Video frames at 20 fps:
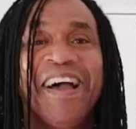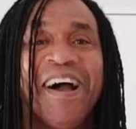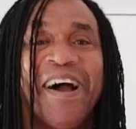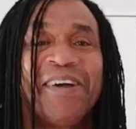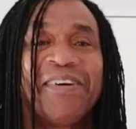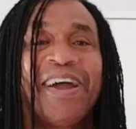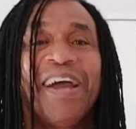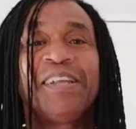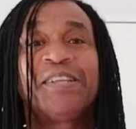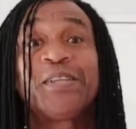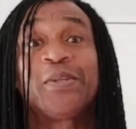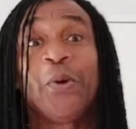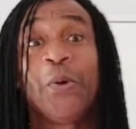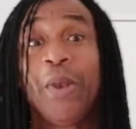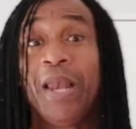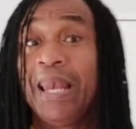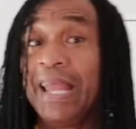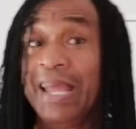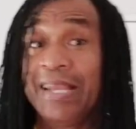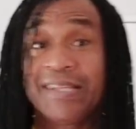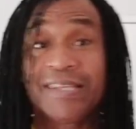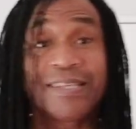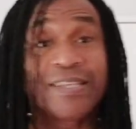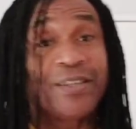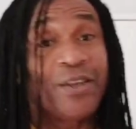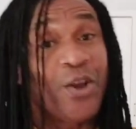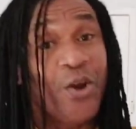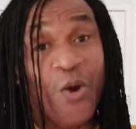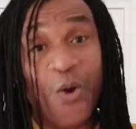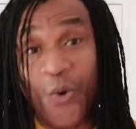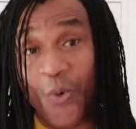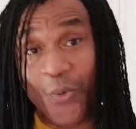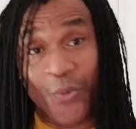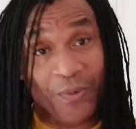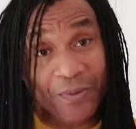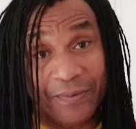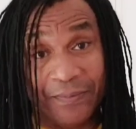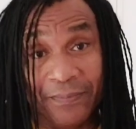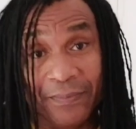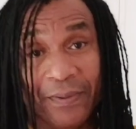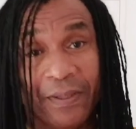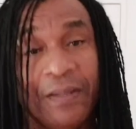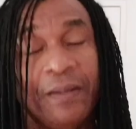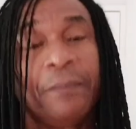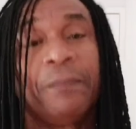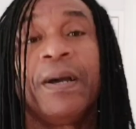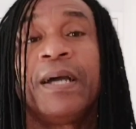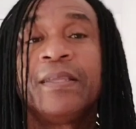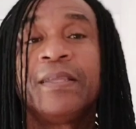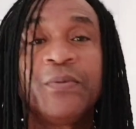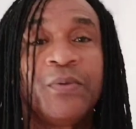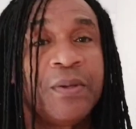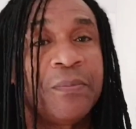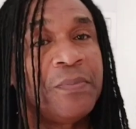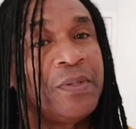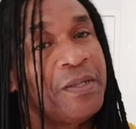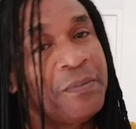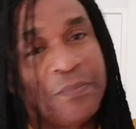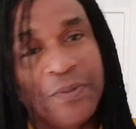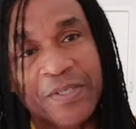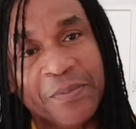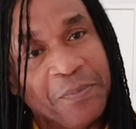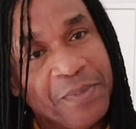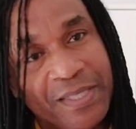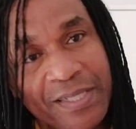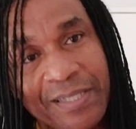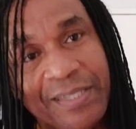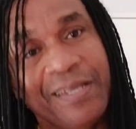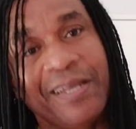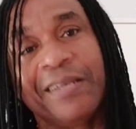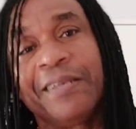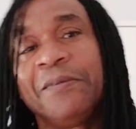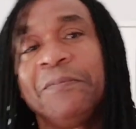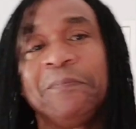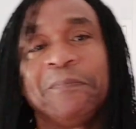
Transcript: All right, so let's go. By the way, I'm gonna brush my teeth yet.